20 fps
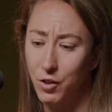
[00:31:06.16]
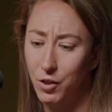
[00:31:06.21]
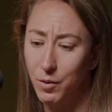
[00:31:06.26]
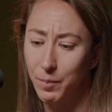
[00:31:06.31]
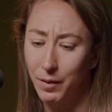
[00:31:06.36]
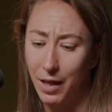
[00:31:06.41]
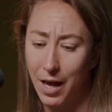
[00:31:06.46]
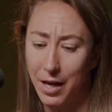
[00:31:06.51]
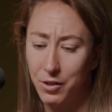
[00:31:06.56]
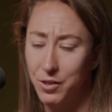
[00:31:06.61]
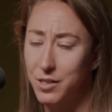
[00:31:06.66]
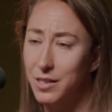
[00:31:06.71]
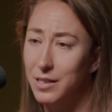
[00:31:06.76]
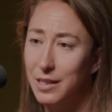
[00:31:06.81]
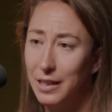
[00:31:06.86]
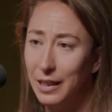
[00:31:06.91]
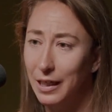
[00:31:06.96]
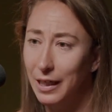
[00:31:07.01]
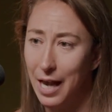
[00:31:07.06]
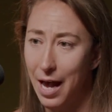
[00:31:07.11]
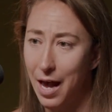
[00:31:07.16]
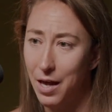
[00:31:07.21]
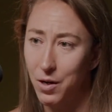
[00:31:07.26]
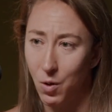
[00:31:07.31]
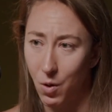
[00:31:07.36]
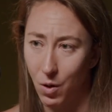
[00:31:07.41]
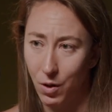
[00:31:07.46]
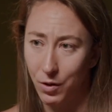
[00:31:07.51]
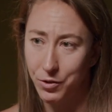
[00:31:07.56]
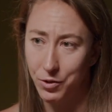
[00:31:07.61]
your bladder is leaking at
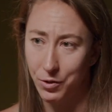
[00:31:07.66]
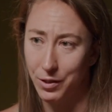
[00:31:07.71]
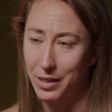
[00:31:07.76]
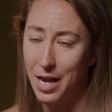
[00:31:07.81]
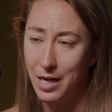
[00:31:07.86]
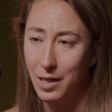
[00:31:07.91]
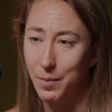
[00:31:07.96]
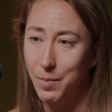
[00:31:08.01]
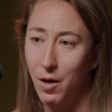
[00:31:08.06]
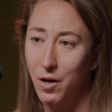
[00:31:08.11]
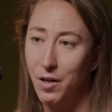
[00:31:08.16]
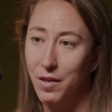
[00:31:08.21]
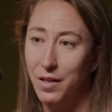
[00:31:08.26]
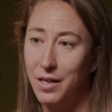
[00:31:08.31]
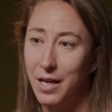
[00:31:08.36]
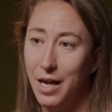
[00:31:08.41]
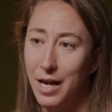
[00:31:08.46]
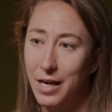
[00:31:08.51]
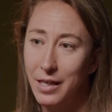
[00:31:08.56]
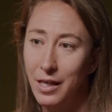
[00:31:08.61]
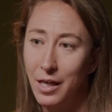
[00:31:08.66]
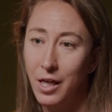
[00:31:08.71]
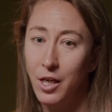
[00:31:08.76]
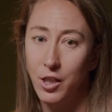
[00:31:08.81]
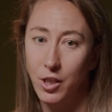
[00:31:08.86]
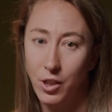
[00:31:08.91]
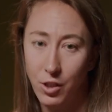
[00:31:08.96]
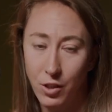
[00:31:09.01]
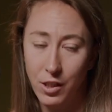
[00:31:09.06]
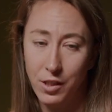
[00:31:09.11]
all during any part of the day,
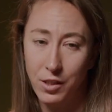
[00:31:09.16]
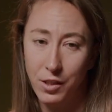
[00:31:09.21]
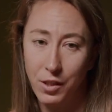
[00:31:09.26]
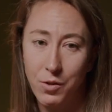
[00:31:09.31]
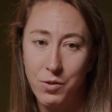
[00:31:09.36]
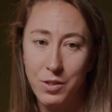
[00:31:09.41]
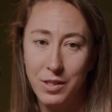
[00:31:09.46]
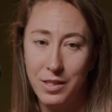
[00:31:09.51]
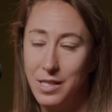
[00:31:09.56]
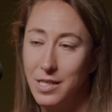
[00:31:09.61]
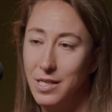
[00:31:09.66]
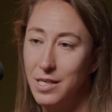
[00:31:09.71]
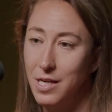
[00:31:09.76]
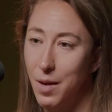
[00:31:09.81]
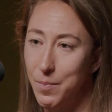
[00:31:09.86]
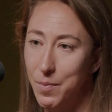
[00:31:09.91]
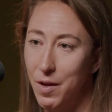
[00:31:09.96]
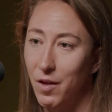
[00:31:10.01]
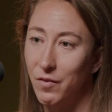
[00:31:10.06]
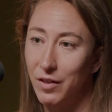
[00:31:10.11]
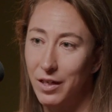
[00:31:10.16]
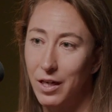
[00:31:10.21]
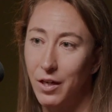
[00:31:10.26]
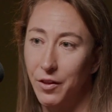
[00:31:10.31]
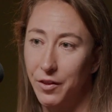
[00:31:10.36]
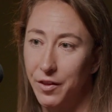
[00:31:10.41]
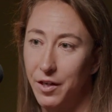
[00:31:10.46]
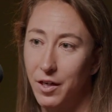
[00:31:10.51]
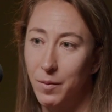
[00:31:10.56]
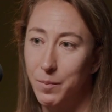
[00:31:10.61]
you need to go see a pelvic
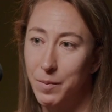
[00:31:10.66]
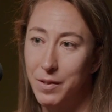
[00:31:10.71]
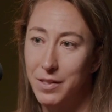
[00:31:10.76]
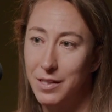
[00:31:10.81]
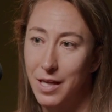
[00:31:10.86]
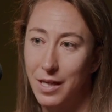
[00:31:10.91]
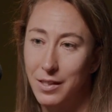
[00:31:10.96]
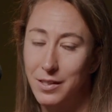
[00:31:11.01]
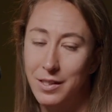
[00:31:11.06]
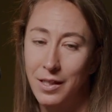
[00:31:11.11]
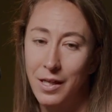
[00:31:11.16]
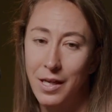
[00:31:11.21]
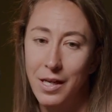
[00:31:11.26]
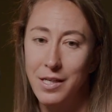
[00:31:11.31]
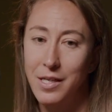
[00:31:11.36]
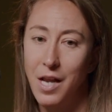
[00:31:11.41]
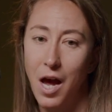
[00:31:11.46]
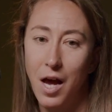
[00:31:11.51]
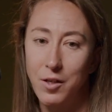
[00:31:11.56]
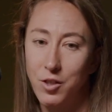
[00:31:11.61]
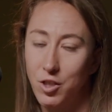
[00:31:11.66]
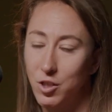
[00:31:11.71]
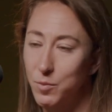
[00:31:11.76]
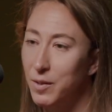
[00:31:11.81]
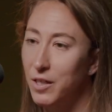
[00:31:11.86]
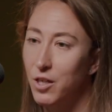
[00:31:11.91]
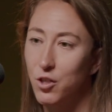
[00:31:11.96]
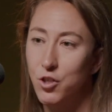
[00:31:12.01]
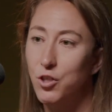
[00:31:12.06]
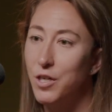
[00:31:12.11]
health therapist. That's not just
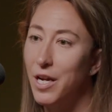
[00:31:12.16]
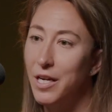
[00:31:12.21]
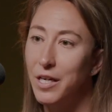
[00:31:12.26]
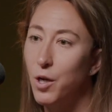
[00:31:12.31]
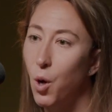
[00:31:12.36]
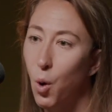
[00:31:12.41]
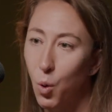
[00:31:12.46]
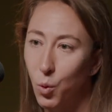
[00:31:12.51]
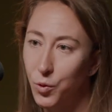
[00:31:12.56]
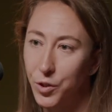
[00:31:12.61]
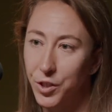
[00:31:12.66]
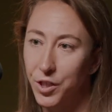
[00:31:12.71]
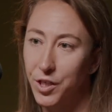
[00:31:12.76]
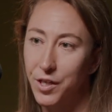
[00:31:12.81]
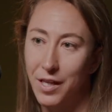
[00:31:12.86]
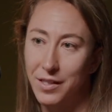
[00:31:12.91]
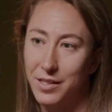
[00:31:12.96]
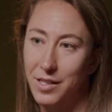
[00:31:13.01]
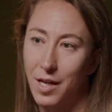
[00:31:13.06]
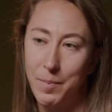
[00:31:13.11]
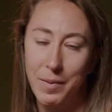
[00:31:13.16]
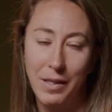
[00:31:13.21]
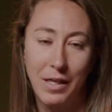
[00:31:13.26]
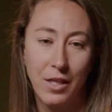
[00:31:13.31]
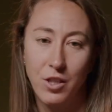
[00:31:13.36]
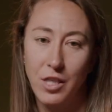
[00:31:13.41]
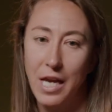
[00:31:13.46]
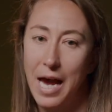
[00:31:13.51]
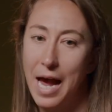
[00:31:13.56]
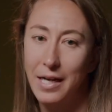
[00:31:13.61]
because you're getting older. That's not
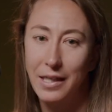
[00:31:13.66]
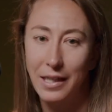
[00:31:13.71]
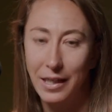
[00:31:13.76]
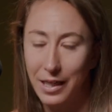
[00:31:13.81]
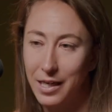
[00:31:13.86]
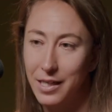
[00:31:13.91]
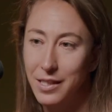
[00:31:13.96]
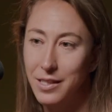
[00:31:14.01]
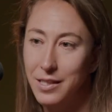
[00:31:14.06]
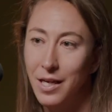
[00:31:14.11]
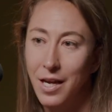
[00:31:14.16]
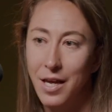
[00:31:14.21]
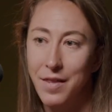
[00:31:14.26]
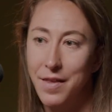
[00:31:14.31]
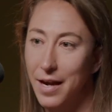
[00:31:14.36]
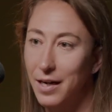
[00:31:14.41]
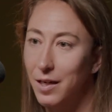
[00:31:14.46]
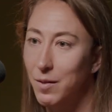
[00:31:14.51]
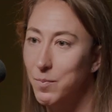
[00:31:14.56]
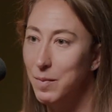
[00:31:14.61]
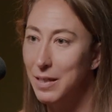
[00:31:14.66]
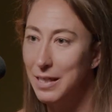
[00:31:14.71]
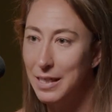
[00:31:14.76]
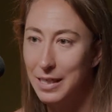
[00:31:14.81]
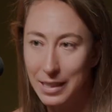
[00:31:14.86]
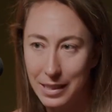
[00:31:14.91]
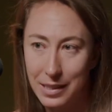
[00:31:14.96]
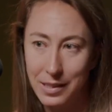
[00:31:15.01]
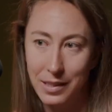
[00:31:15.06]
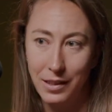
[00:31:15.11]
because you had kids. That can be
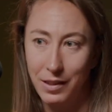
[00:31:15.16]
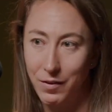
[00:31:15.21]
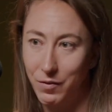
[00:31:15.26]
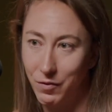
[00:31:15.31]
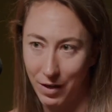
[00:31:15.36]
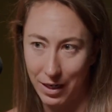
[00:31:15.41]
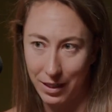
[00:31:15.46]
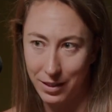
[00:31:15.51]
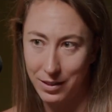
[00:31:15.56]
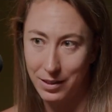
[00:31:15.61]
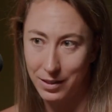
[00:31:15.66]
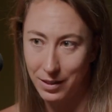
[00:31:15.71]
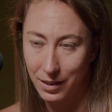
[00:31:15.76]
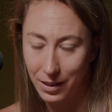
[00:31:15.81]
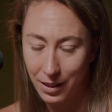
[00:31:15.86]
easily fixed.